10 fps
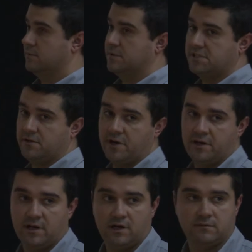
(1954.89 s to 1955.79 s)
is there
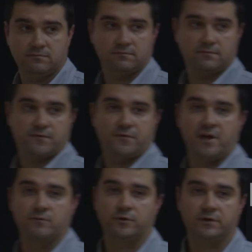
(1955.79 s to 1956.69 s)
any
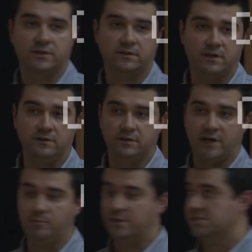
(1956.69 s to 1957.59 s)
framework that can
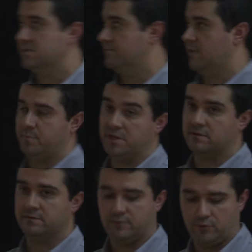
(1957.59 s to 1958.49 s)
help us a
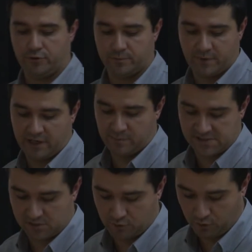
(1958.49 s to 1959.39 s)
bit or help
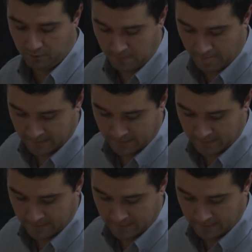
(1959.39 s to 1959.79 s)
us at all?